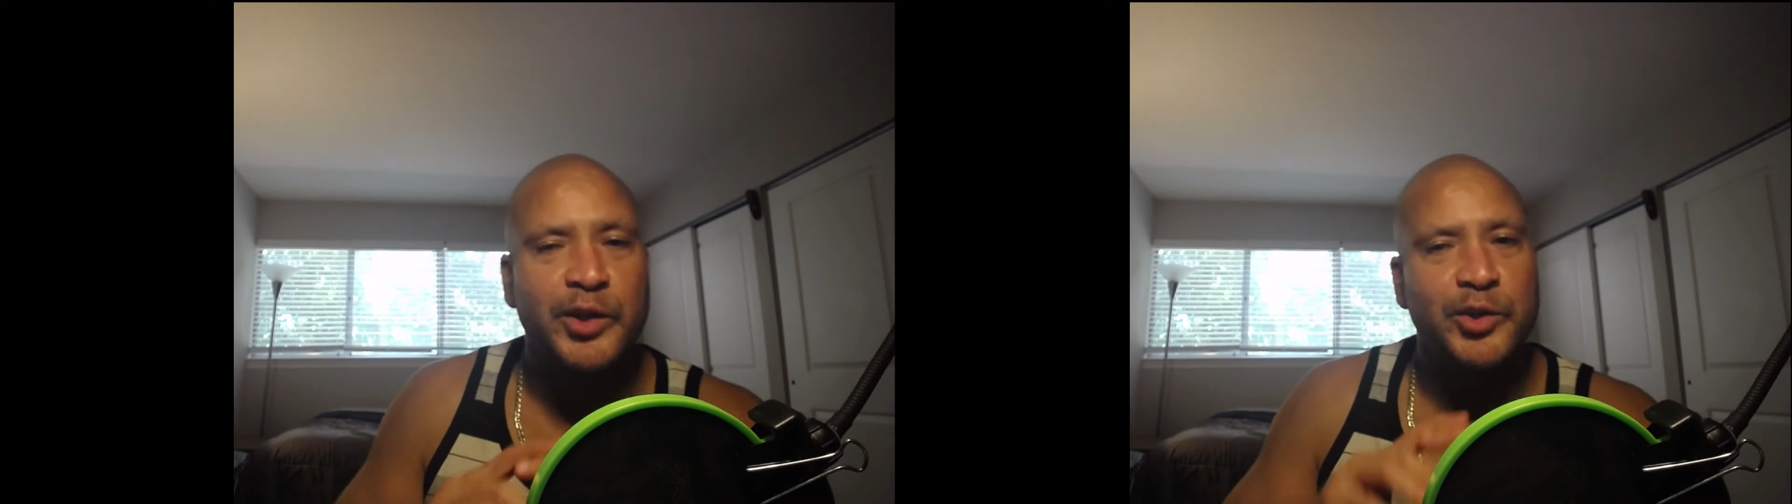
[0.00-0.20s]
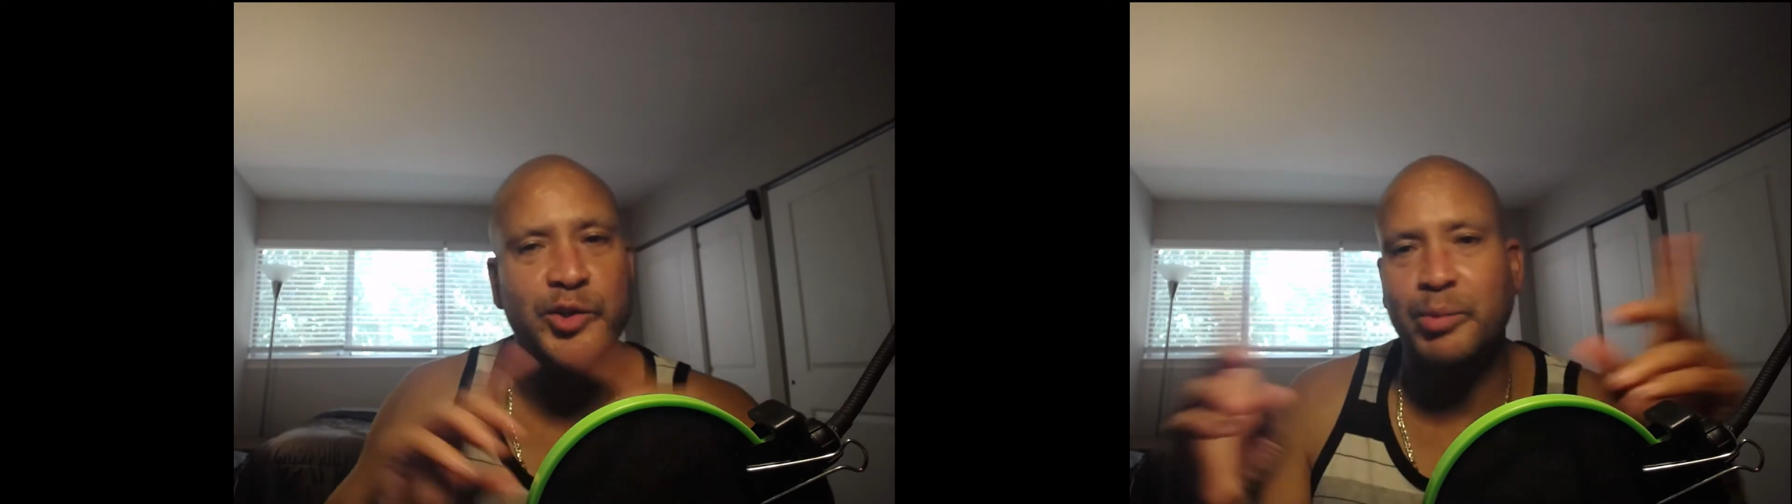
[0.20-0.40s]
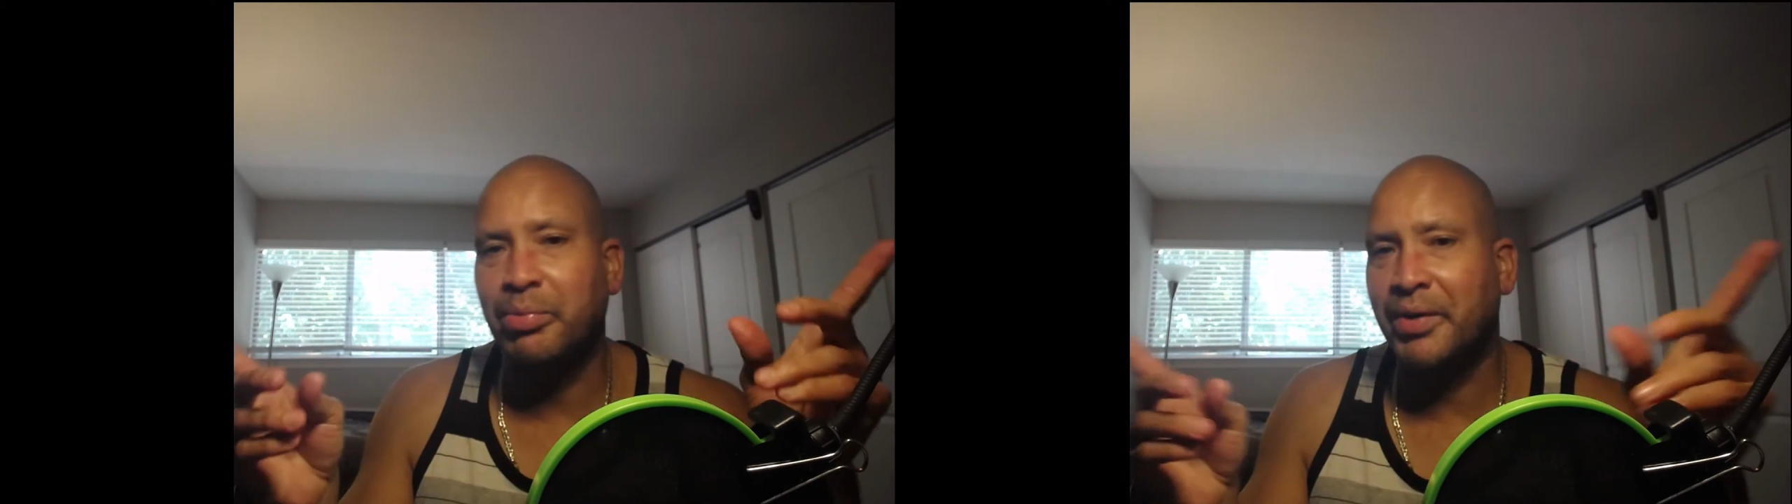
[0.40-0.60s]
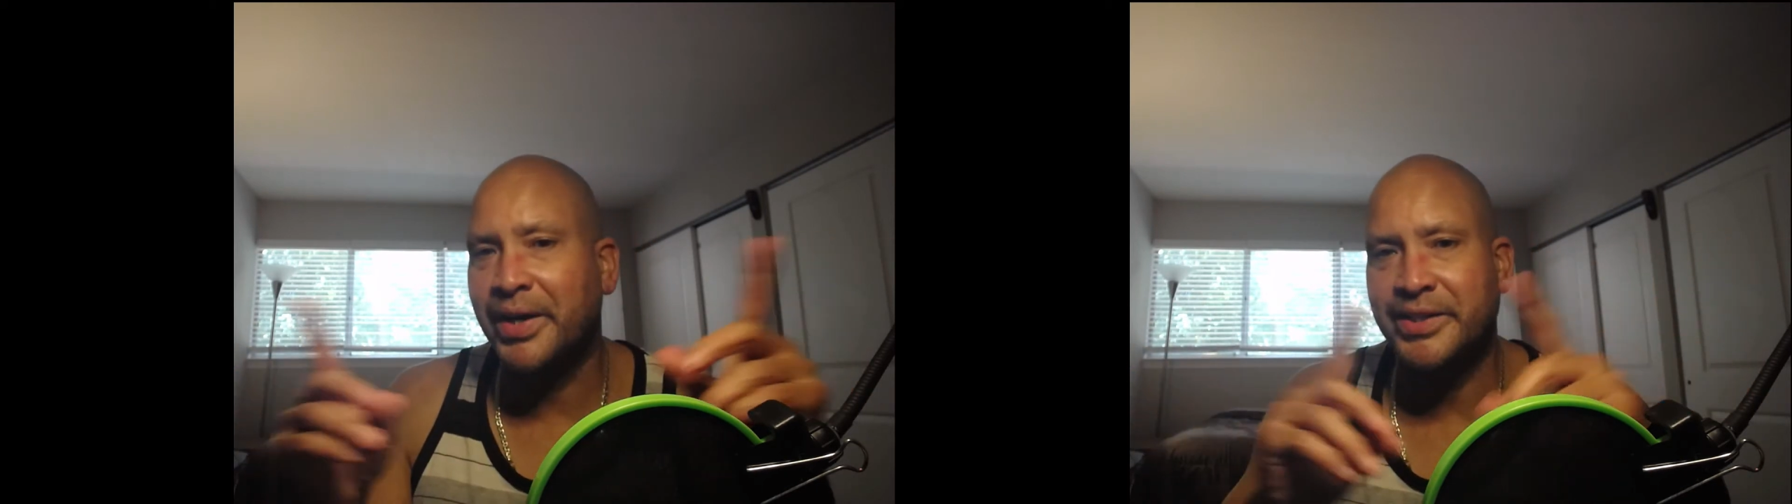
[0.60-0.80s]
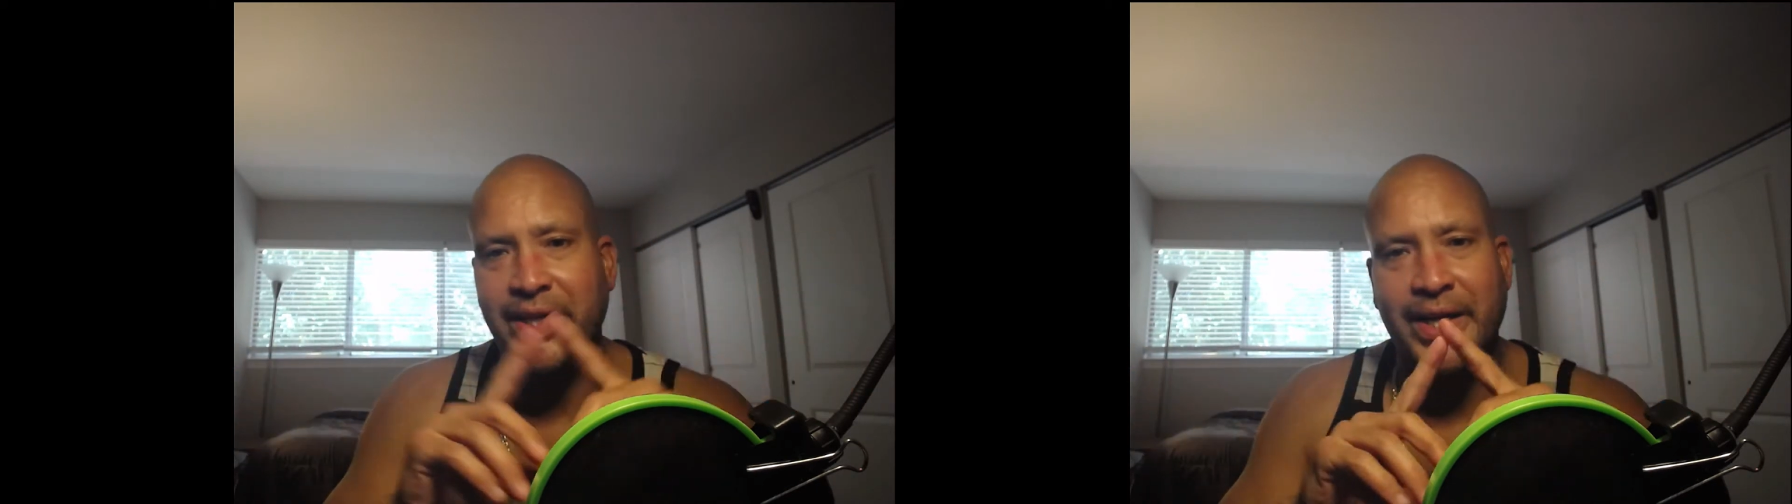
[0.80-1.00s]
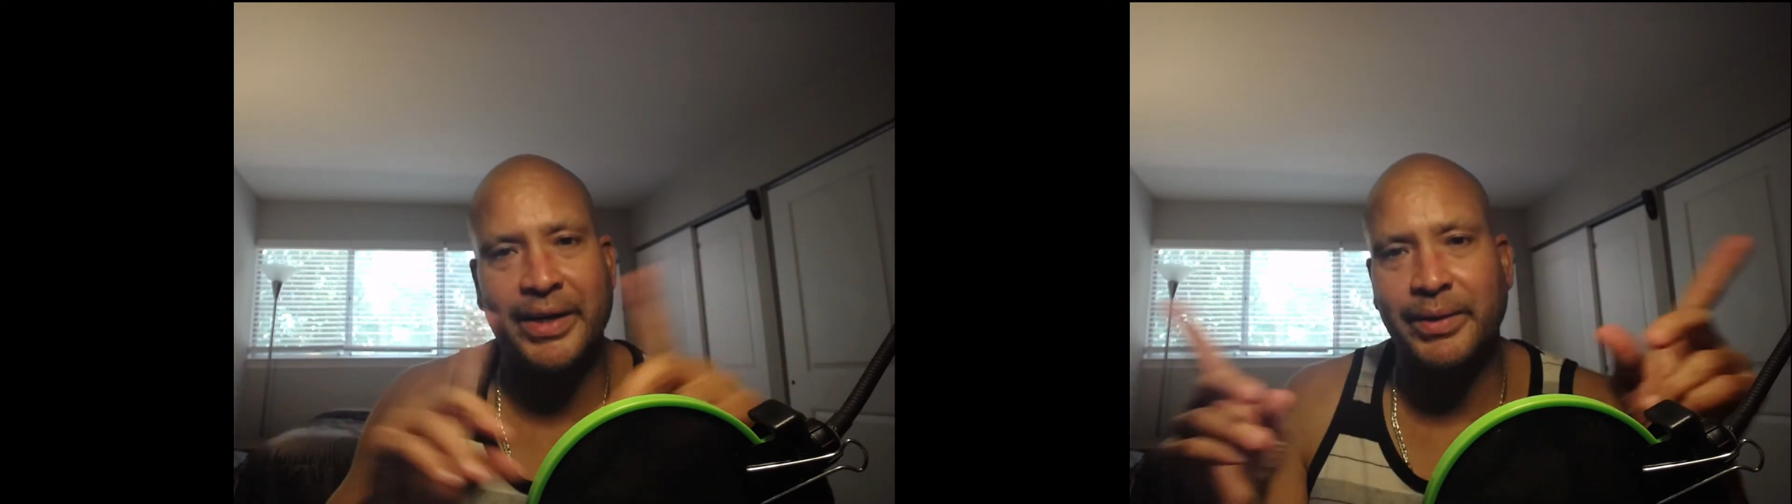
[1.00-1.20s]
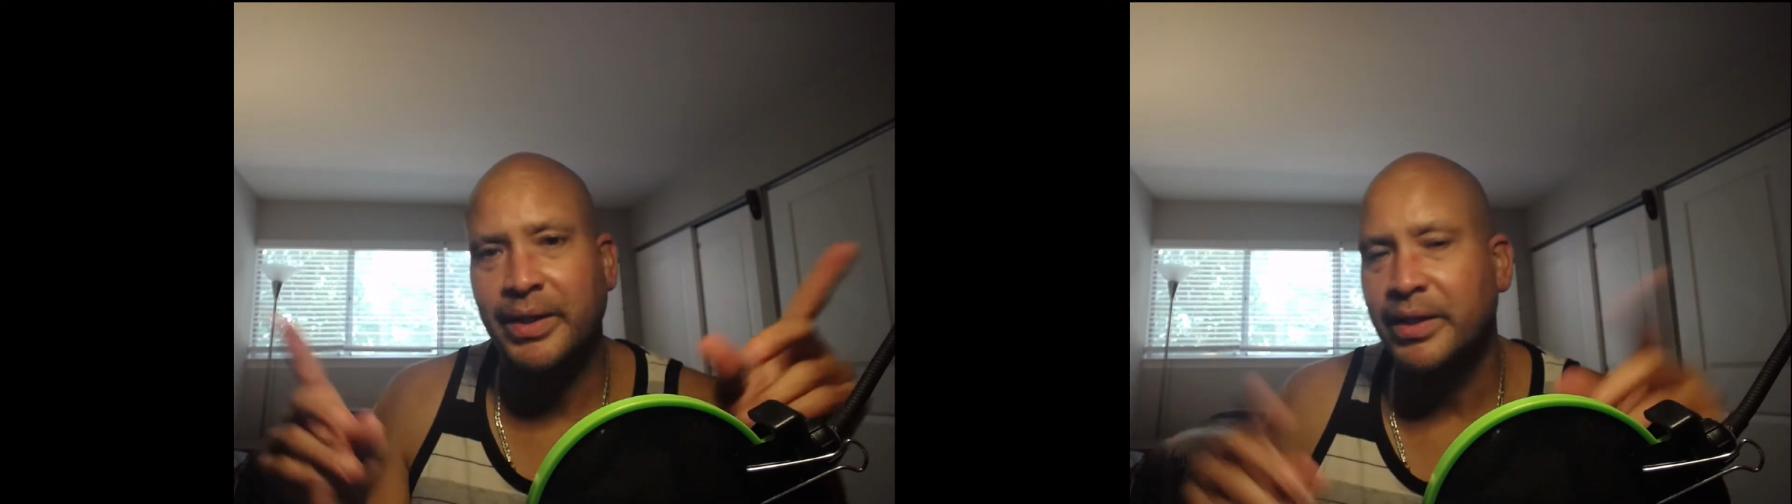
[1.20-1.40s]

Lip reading: you could branch out